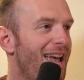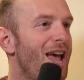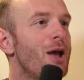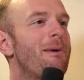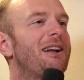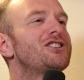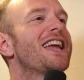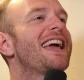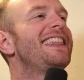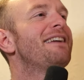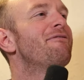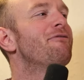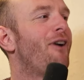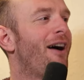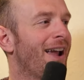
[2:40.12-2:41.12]
Imagine getting the
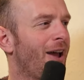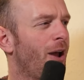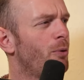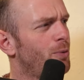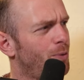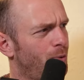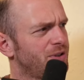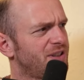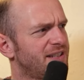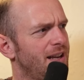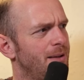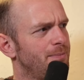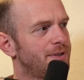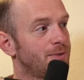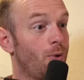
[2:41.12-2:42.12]
invite and going, well, what's the
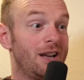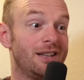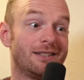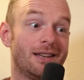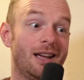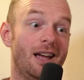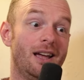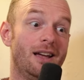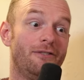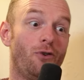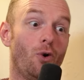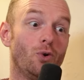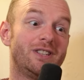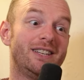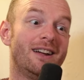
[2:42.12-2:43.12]
subs? Well, it's
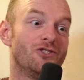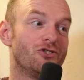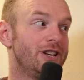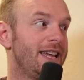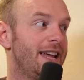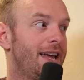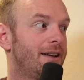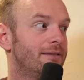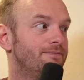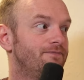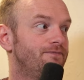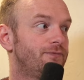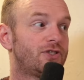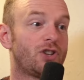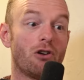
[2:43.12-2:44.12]
$1,400 a year.
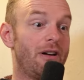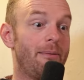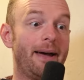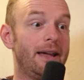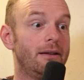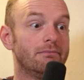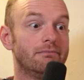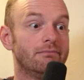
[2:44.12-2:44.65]
Sorry, mate.